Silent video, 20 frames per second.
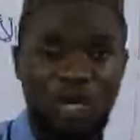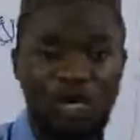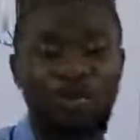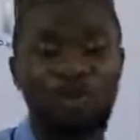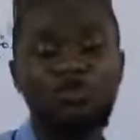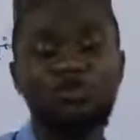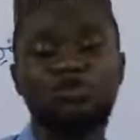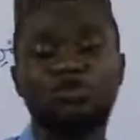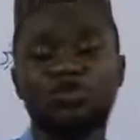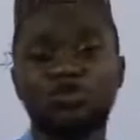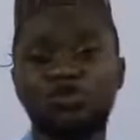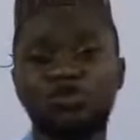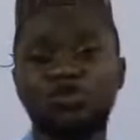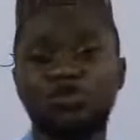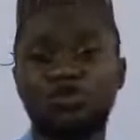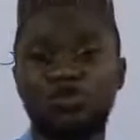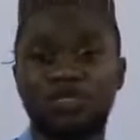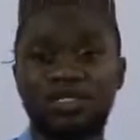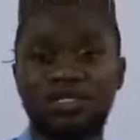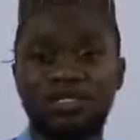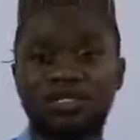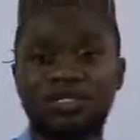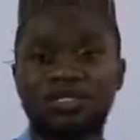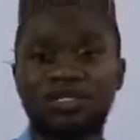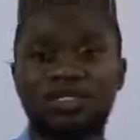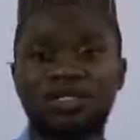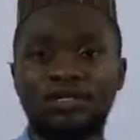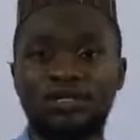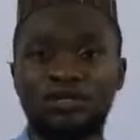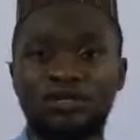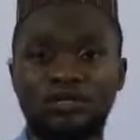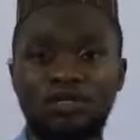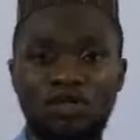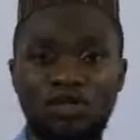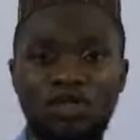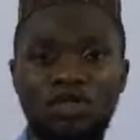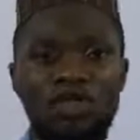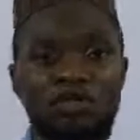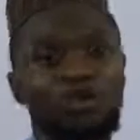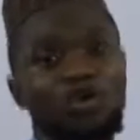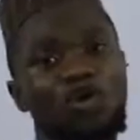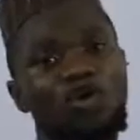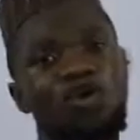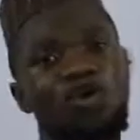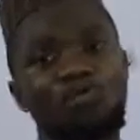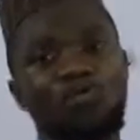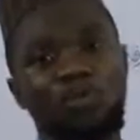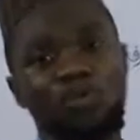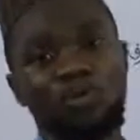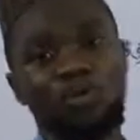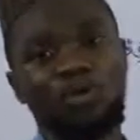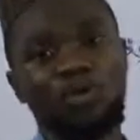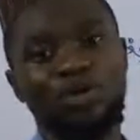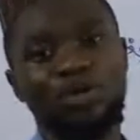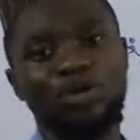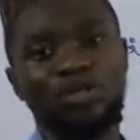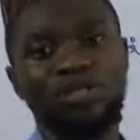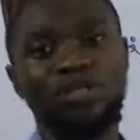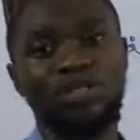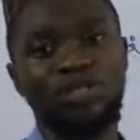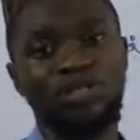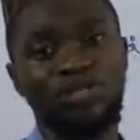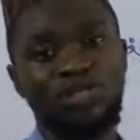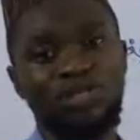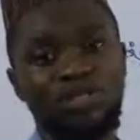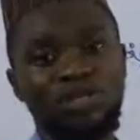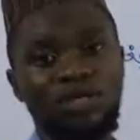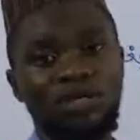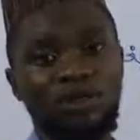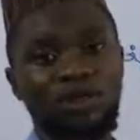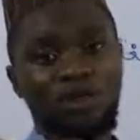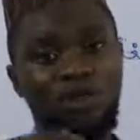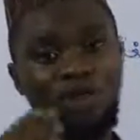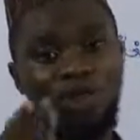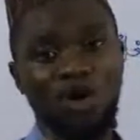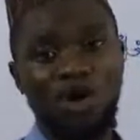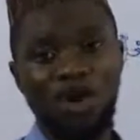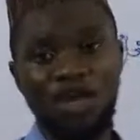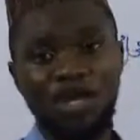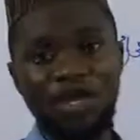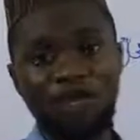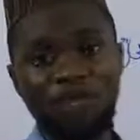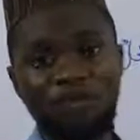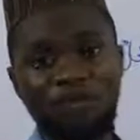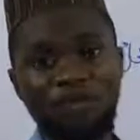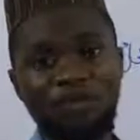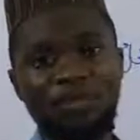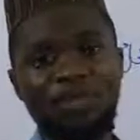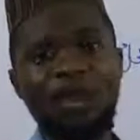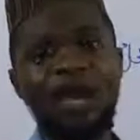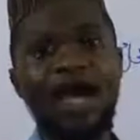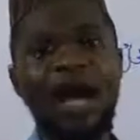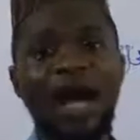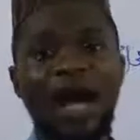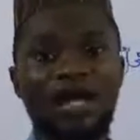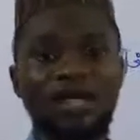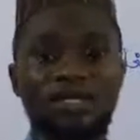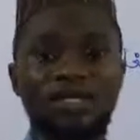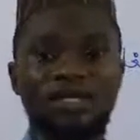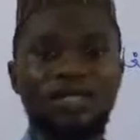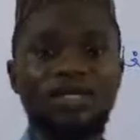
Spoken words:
are going to be using just the mukhatab because the ghaib has